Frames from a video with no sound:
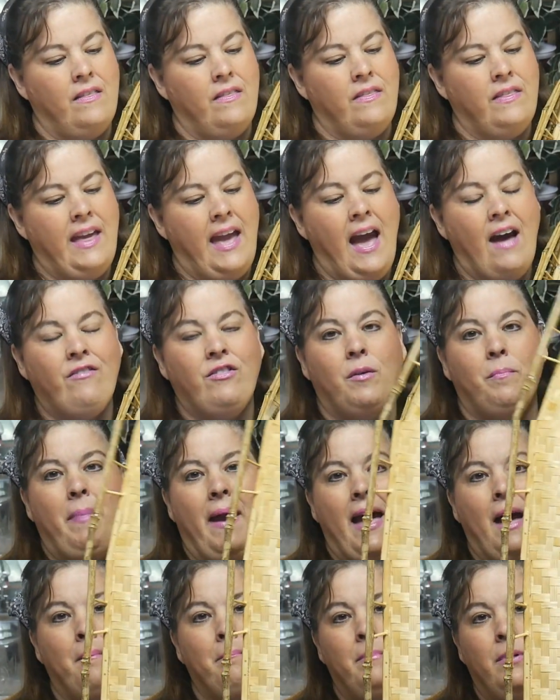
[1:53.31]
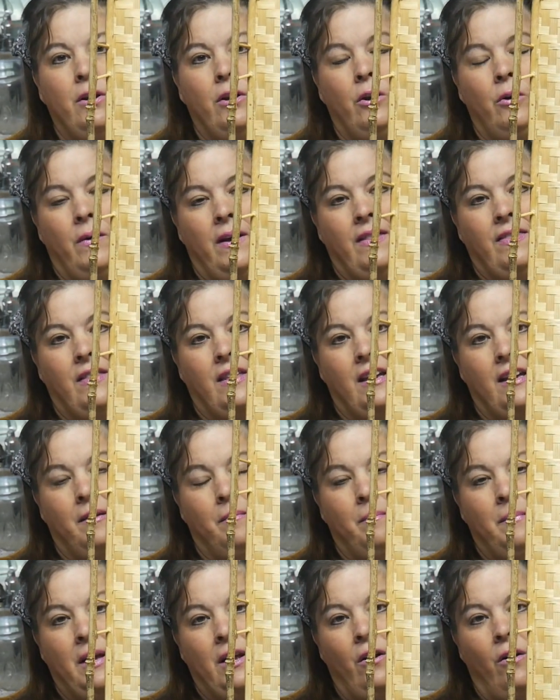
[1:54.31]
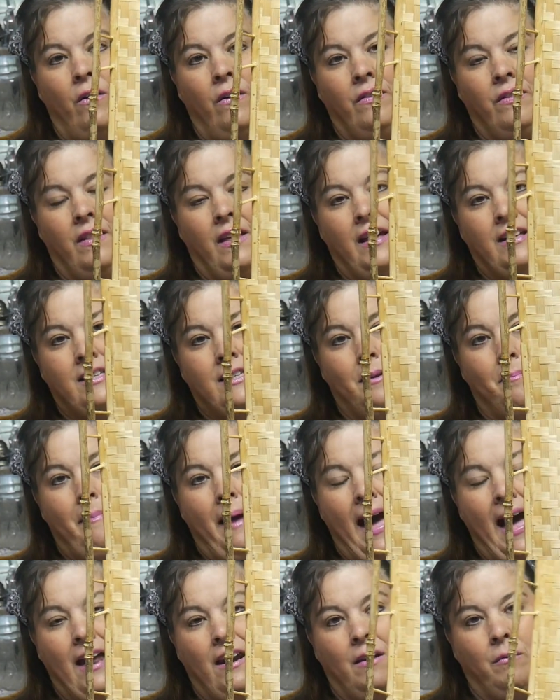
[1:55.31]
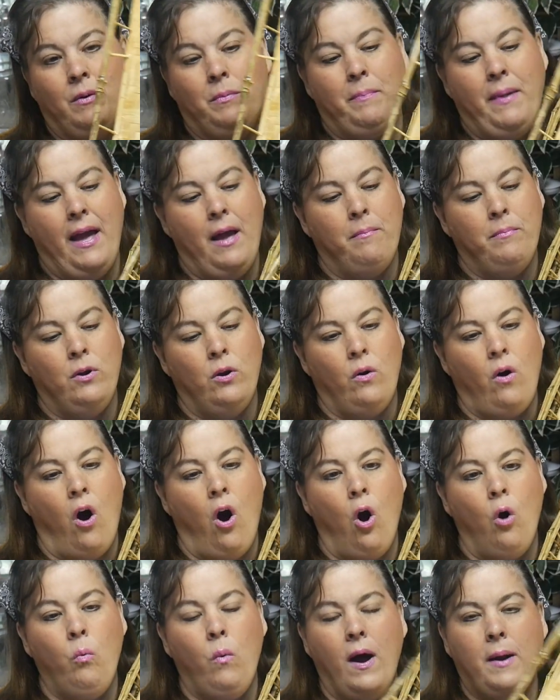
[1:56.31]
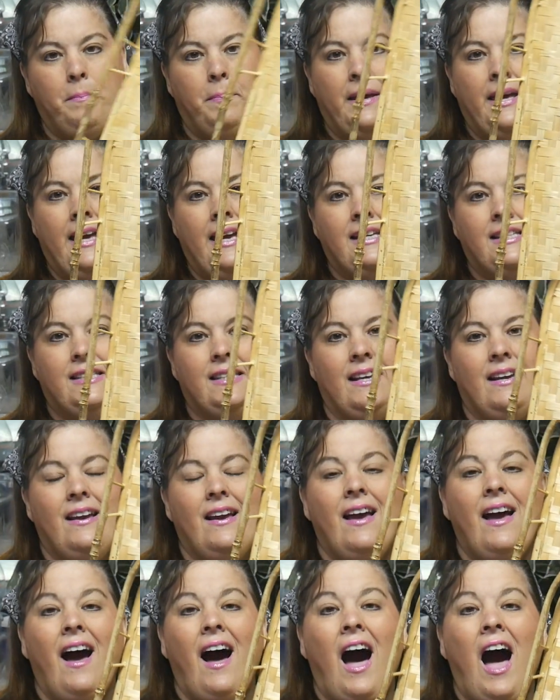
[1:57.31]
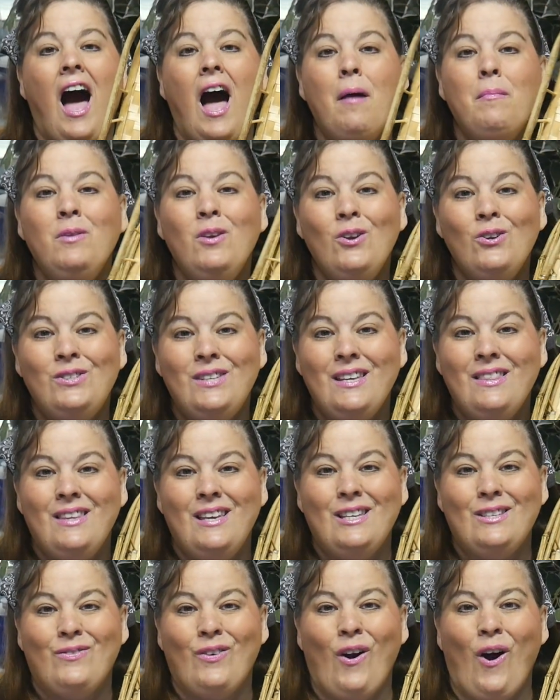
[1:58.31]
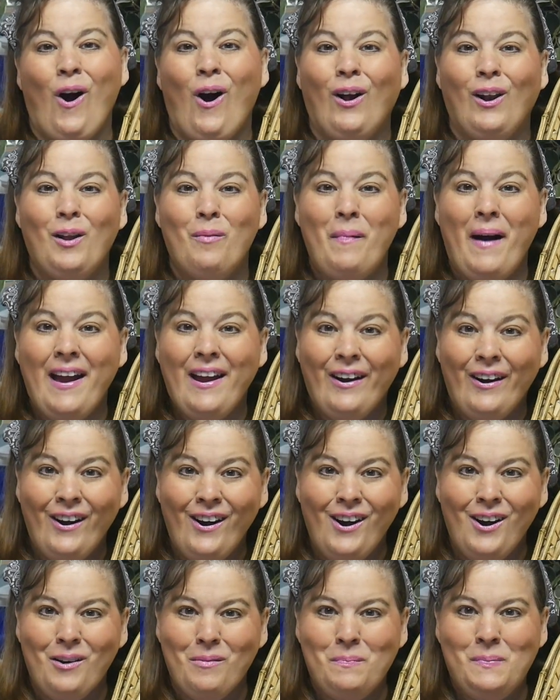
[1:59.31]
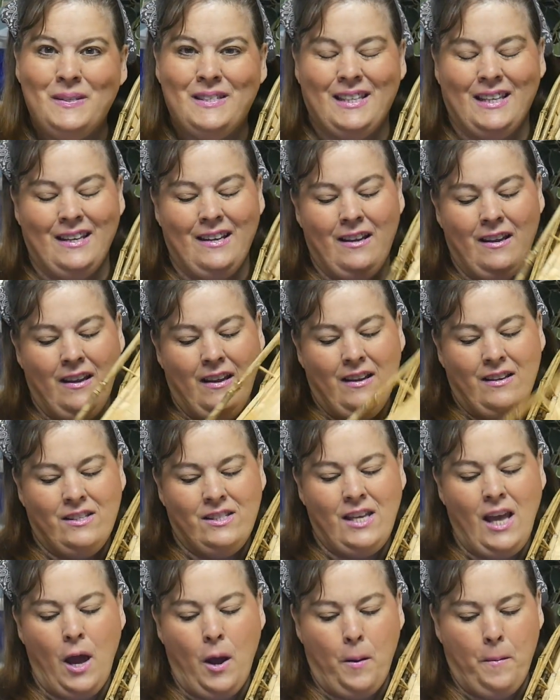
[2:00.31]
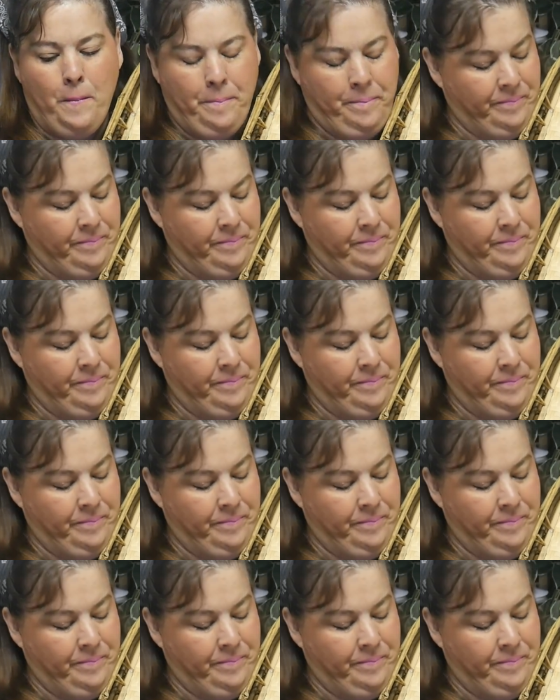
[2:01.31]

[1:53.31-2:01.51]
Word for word: They have the bamboo in the middle. It's a mat with bamboo, all one piece. I'm using these for all of my herbs. So